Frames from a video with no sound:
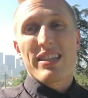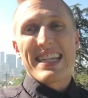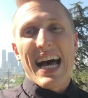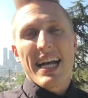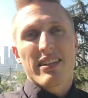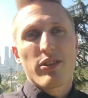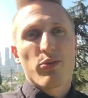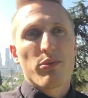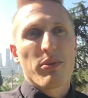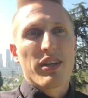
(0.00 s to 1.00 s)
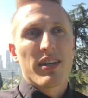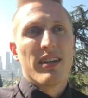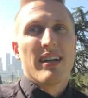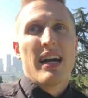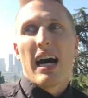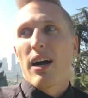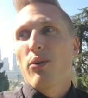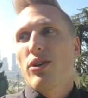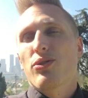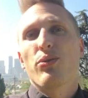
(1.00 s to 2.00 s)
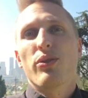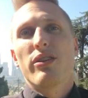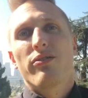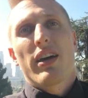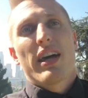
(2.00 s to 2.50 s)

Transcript: What's not good would be, I want to live